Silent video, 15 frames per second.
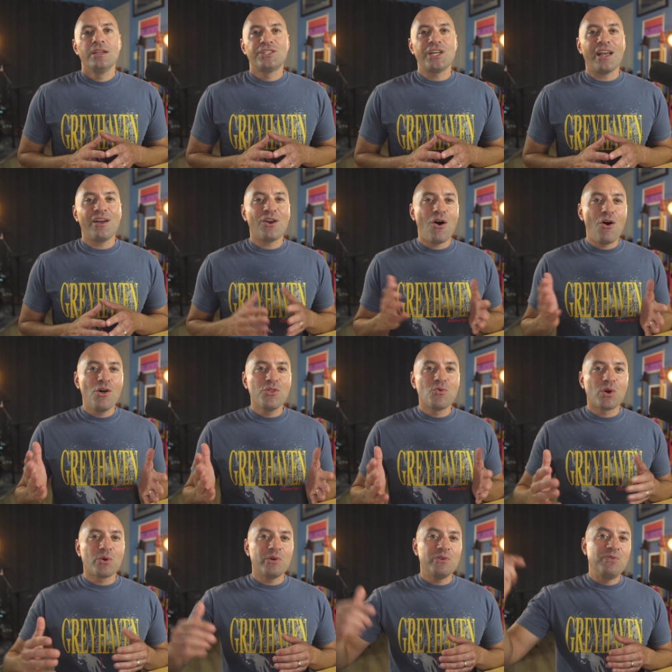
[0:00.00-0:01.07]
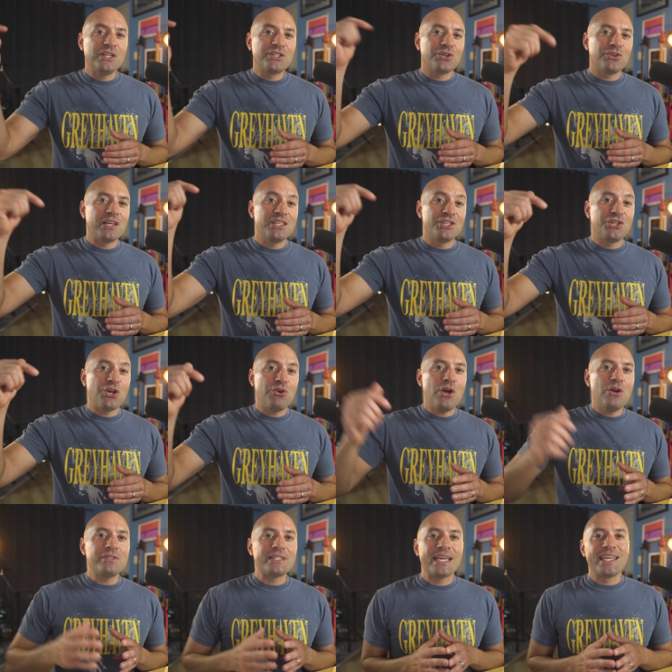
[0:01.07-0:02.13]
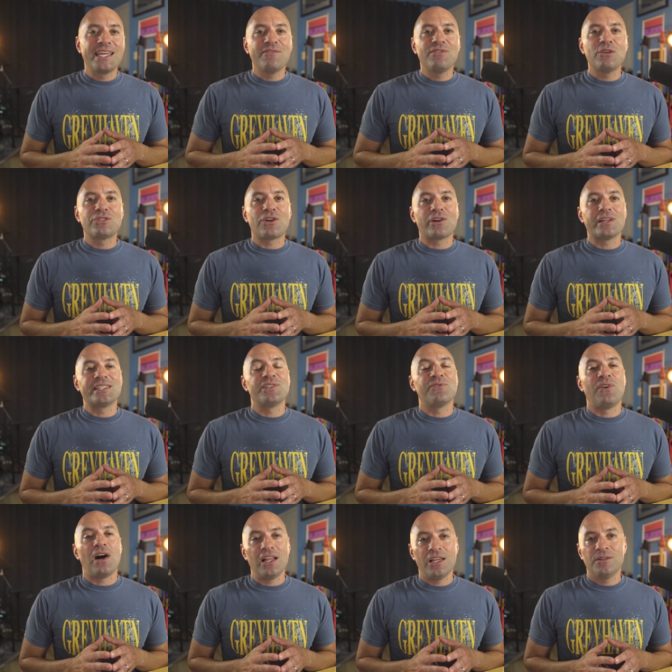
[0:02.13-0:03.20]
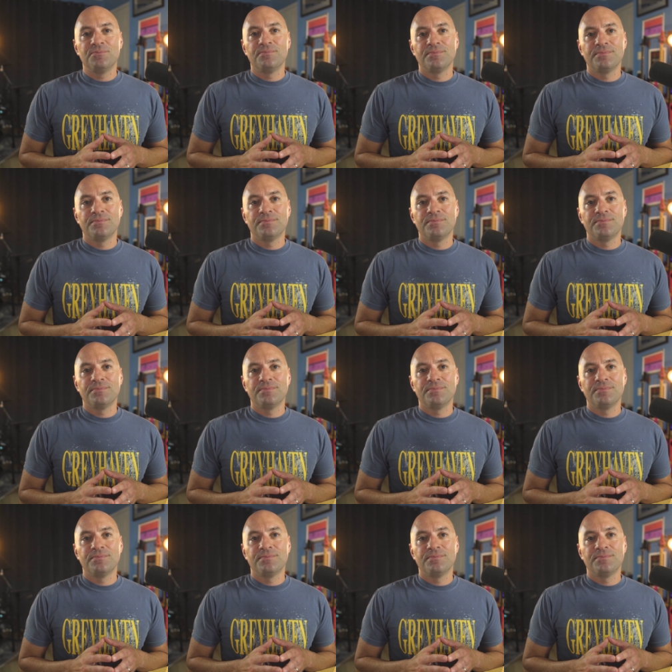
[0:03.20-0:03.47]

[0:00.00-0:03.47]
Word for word: Check out all the work we featured in the show notes and give those artists a follow.